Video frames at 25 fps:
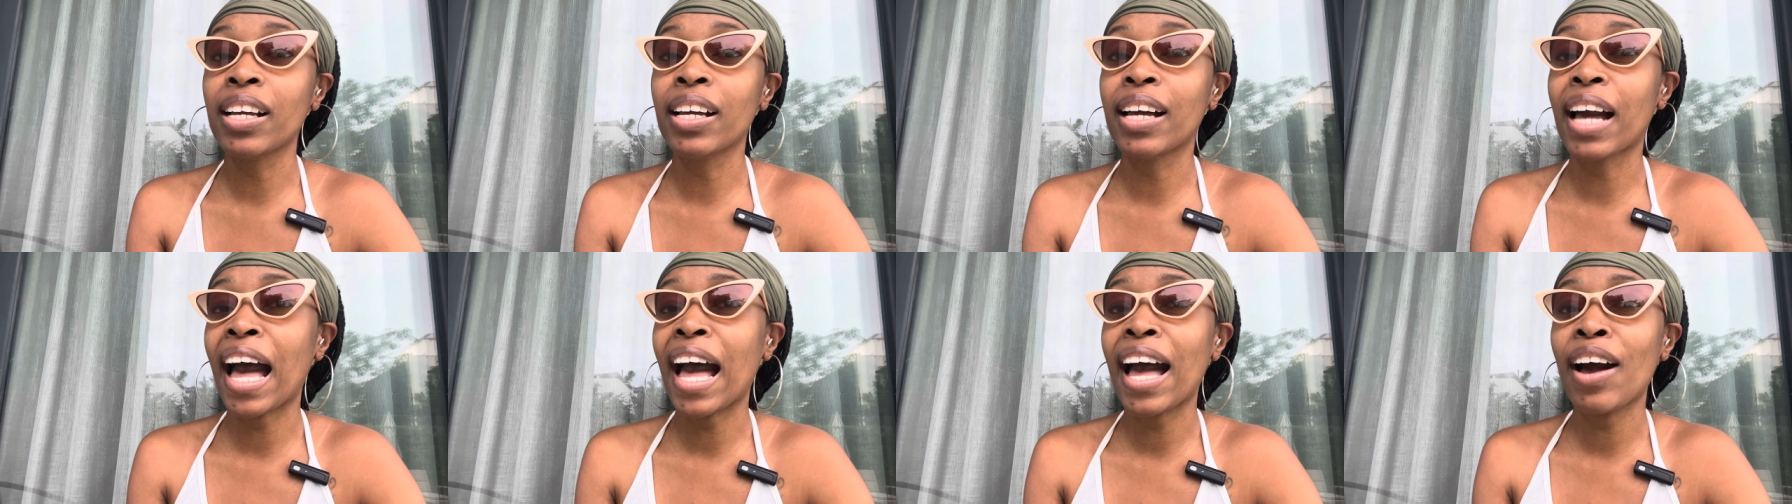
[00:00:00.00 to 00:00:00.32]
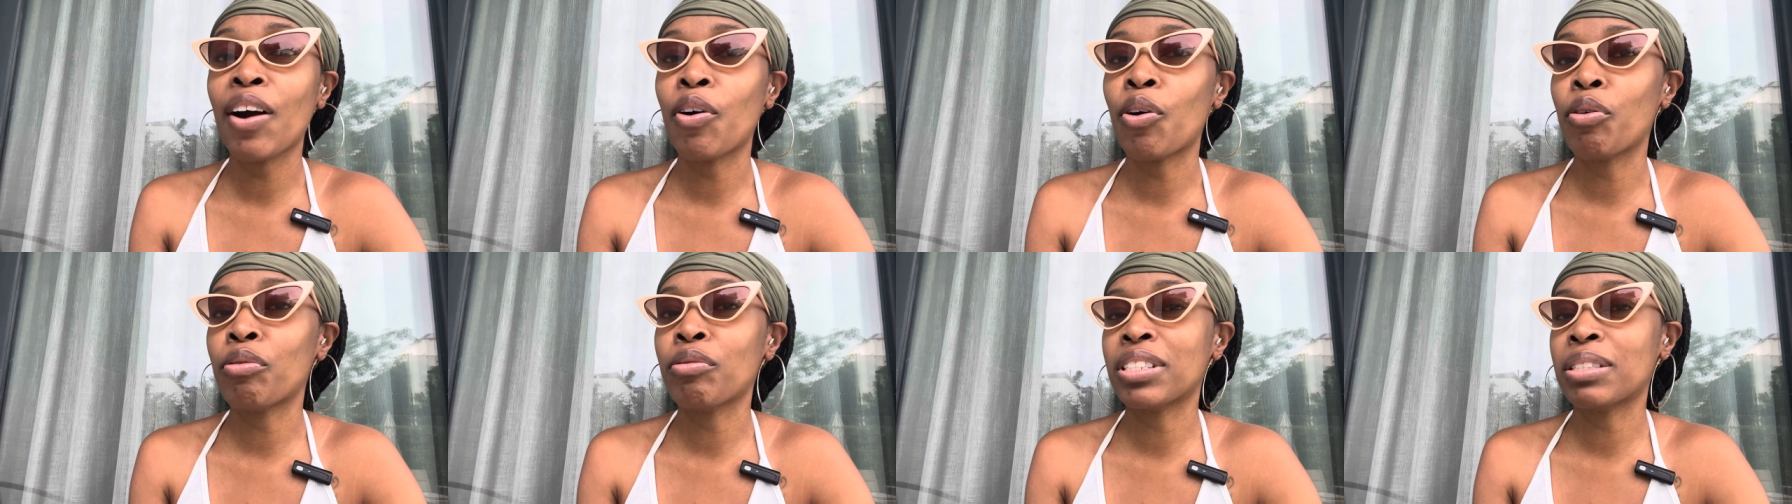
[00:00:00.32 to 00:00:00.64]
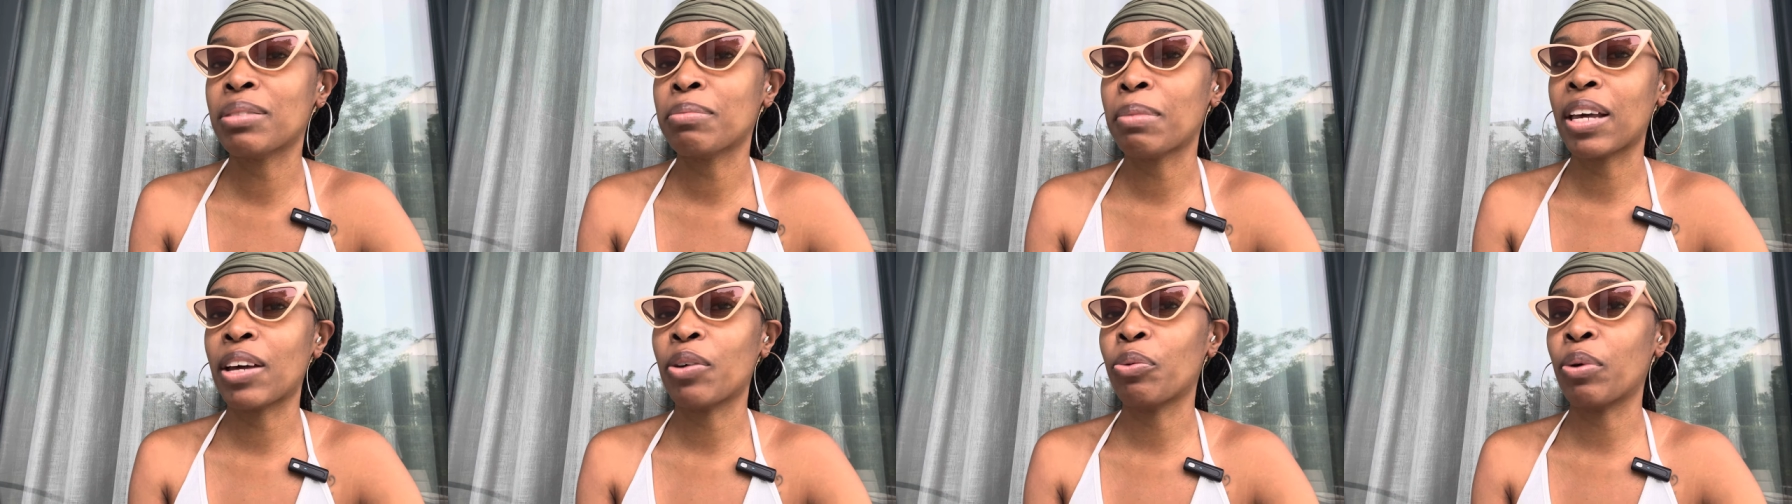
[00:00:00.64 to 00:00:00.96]
God
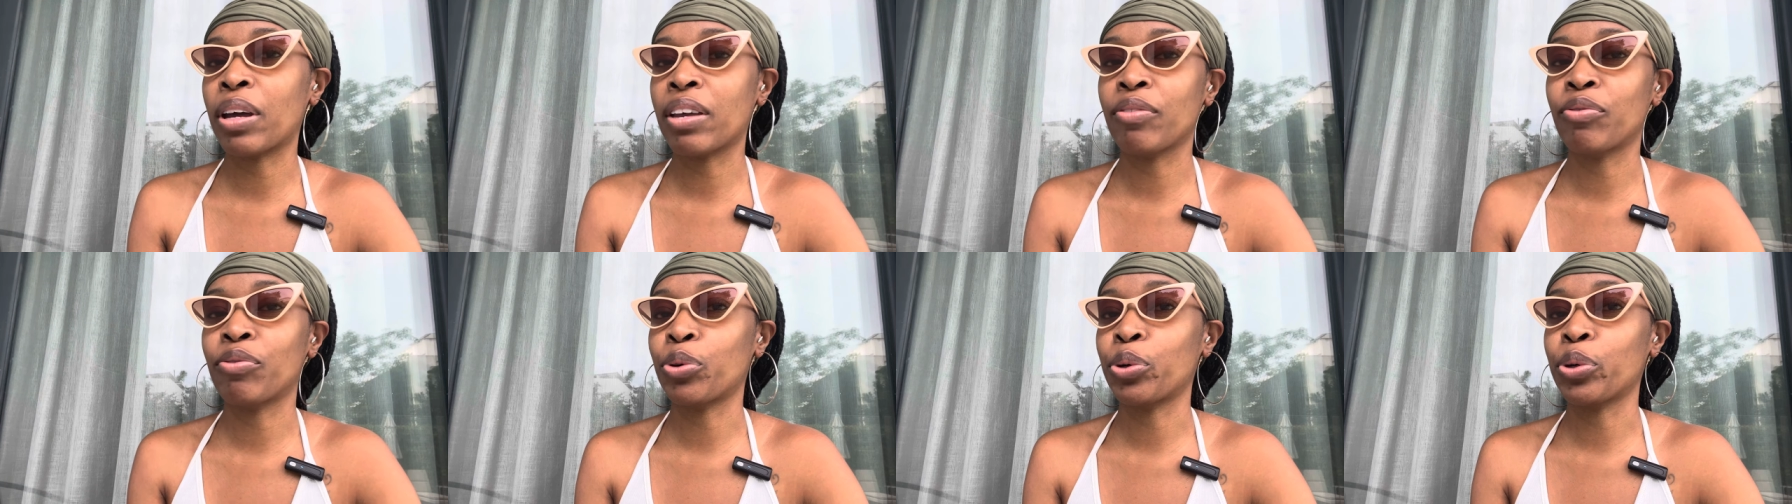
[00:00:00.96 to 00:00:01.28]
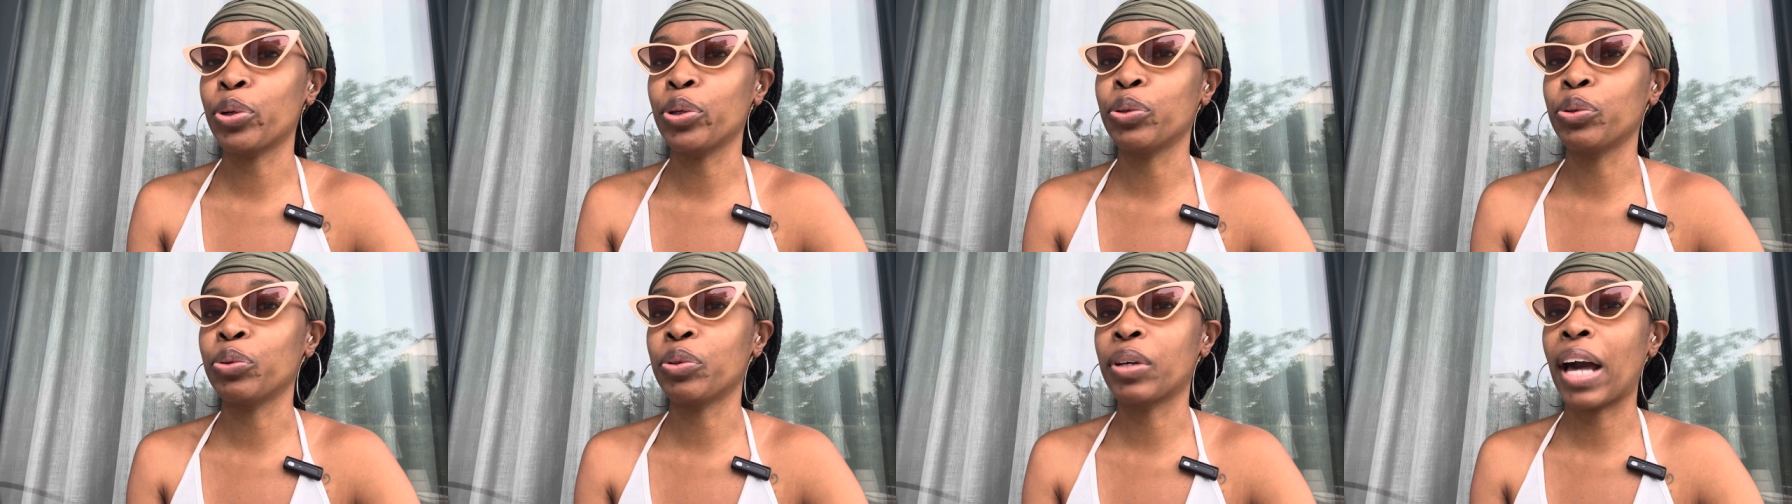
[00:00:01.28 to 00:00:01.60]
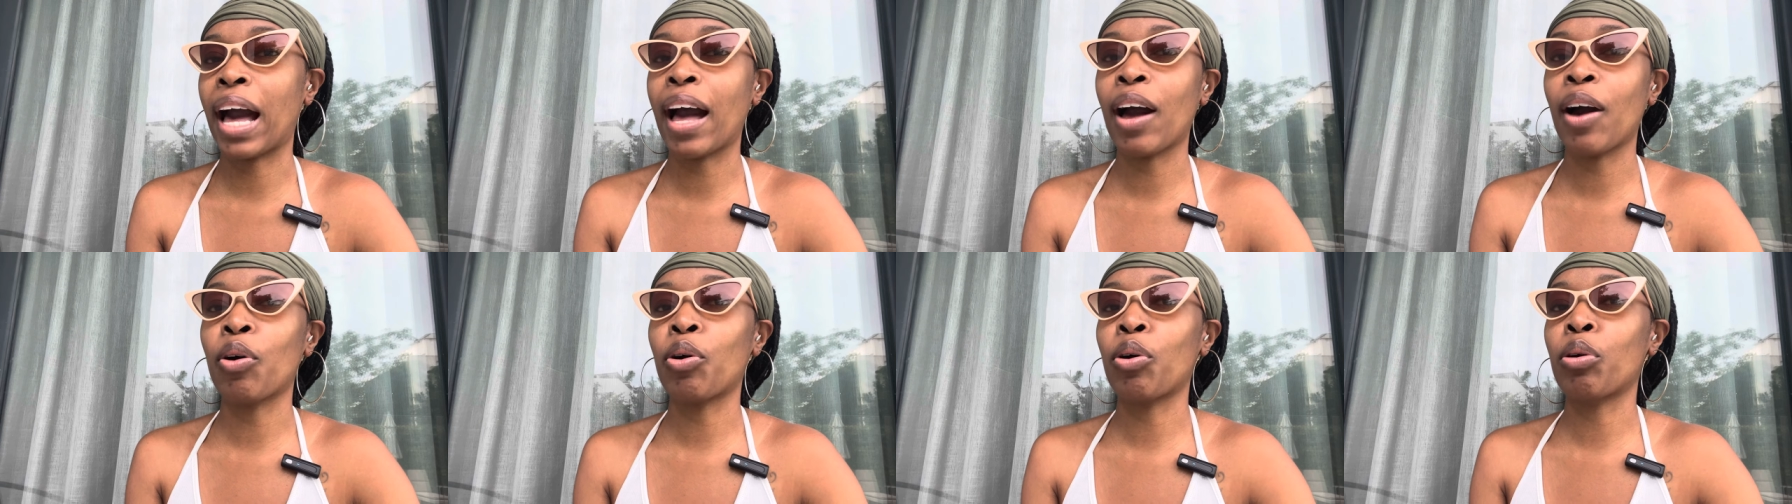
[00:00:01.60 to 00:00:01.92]
always make a way for you.
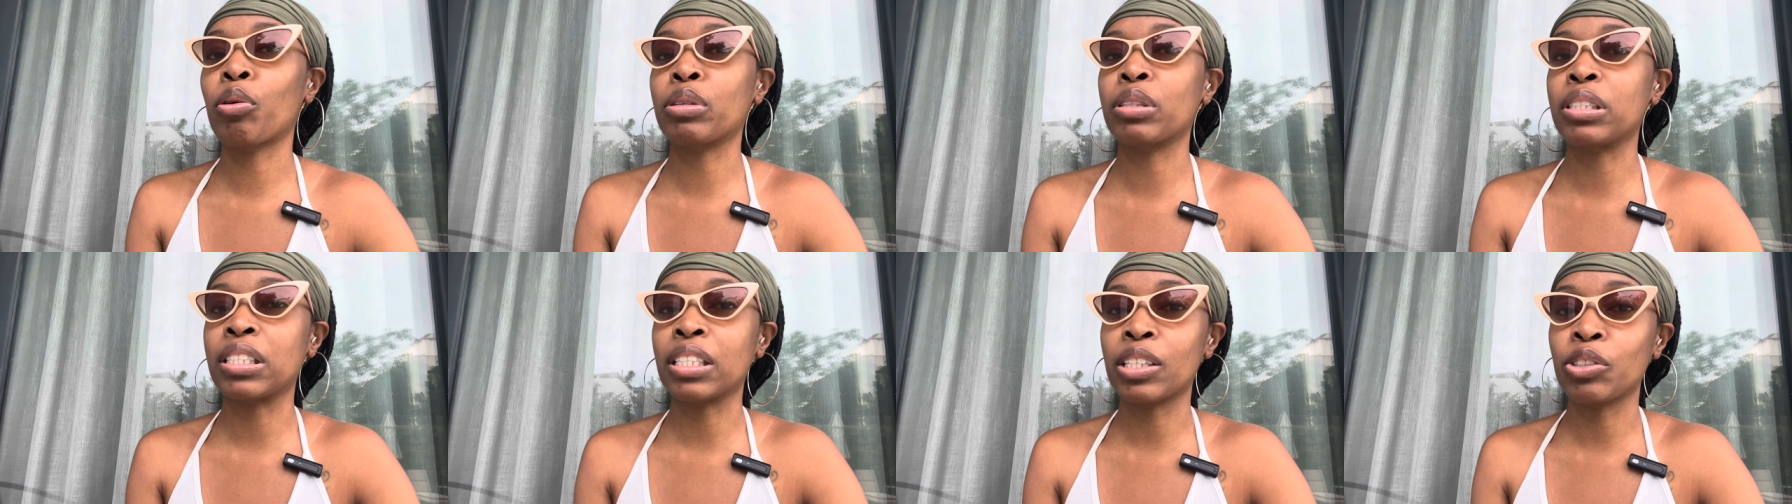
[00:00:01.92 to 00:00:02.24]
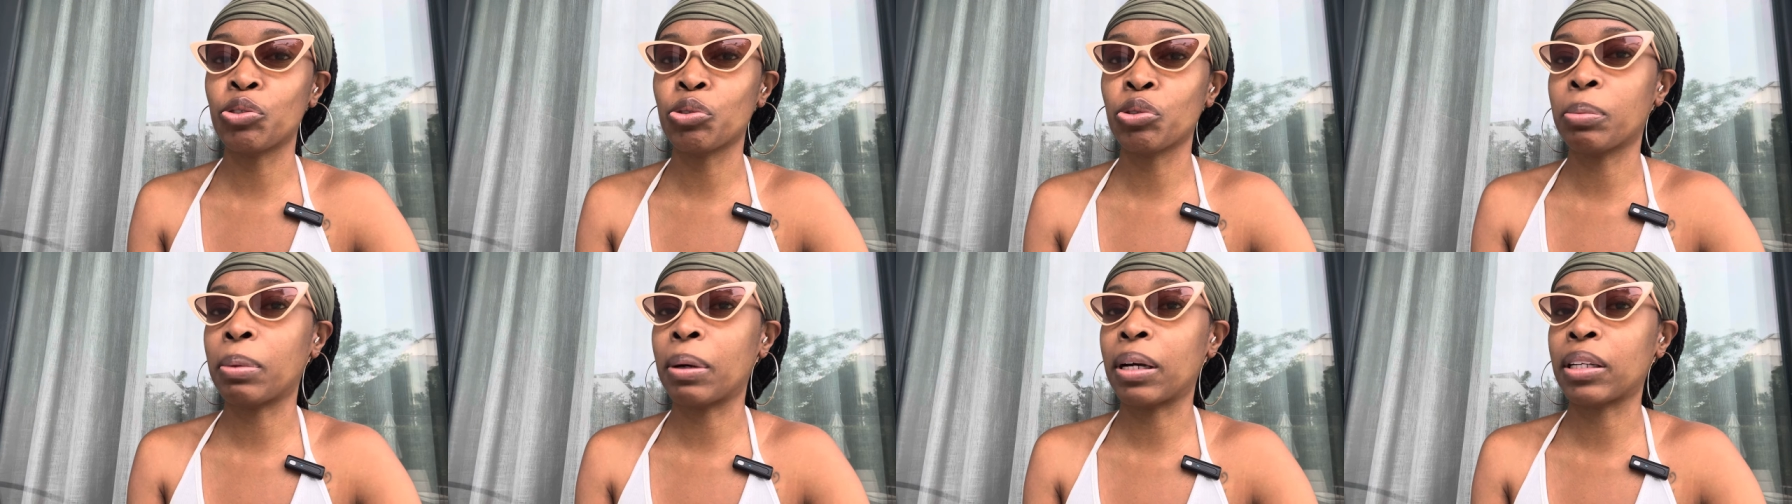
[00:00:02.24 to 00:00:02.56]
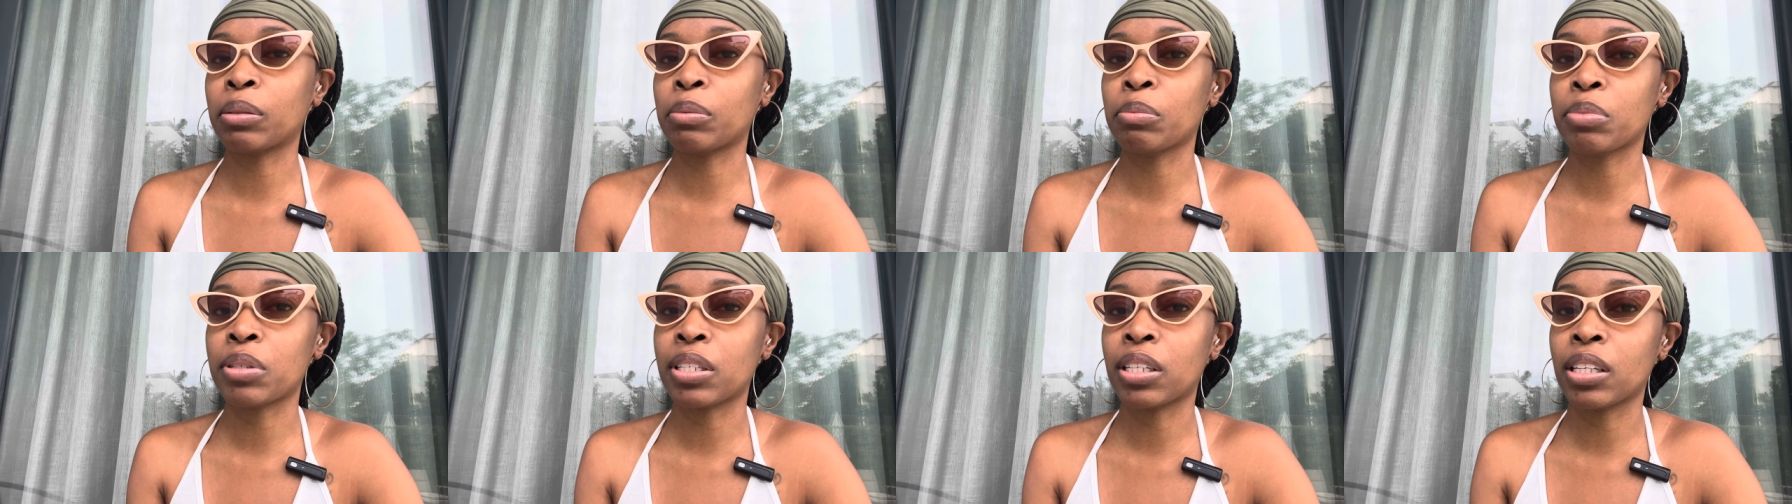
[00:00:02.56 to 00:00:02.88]
God always get you
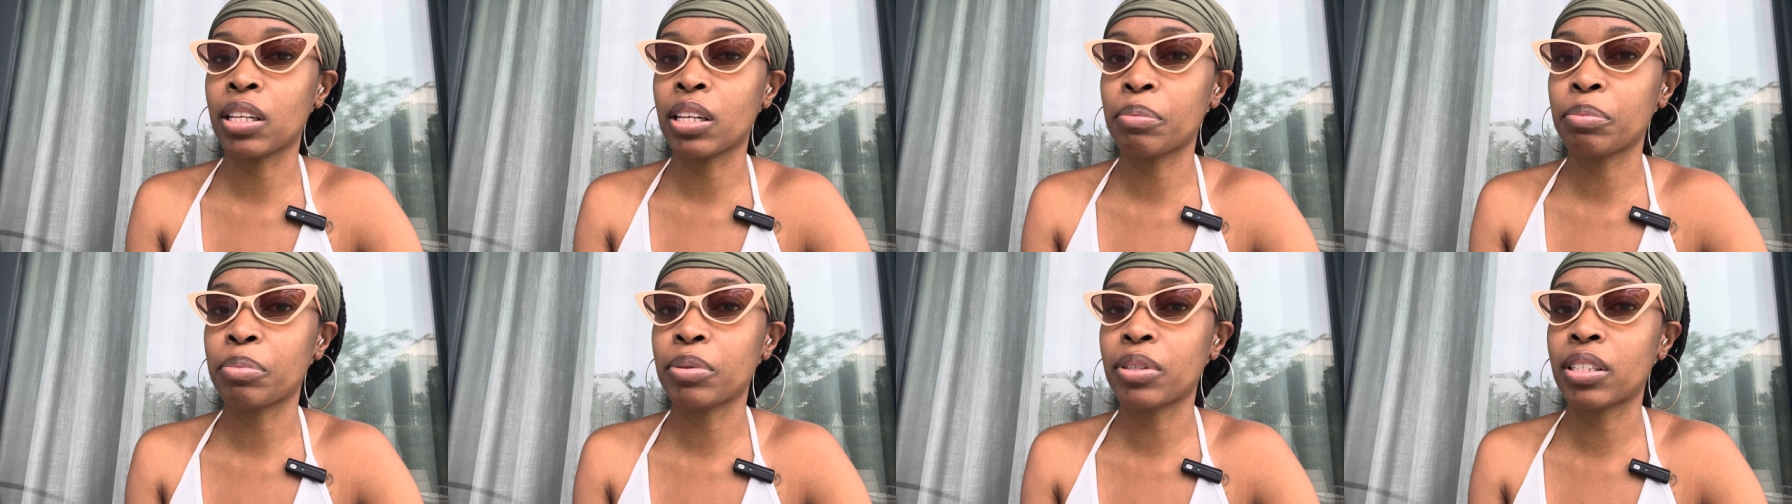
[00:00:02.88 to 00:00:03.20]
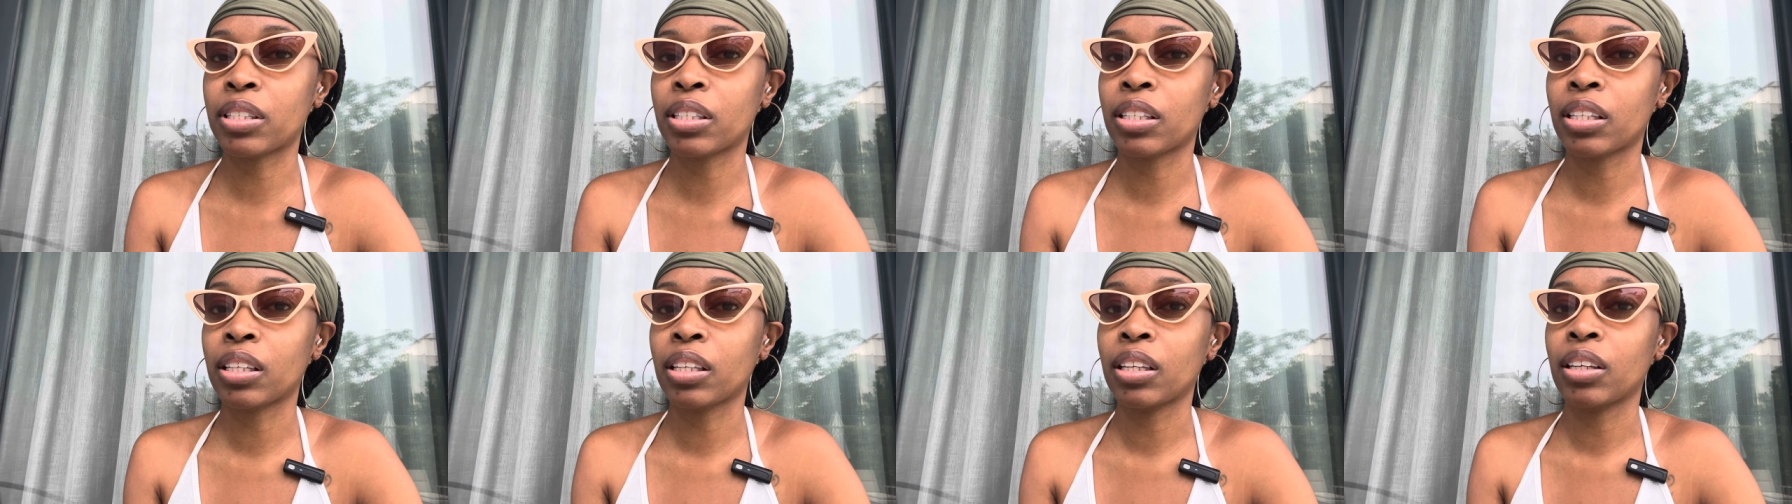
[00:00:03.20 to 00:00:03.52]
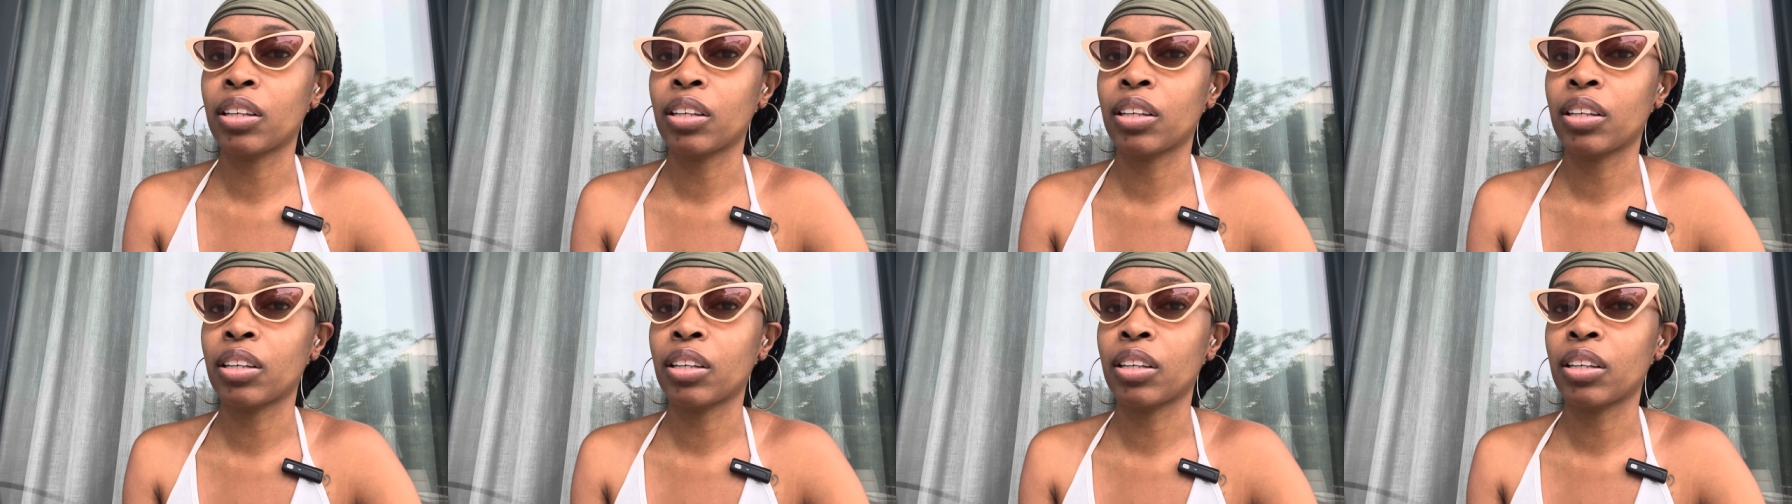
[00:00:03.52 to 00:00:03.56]
about them slumps.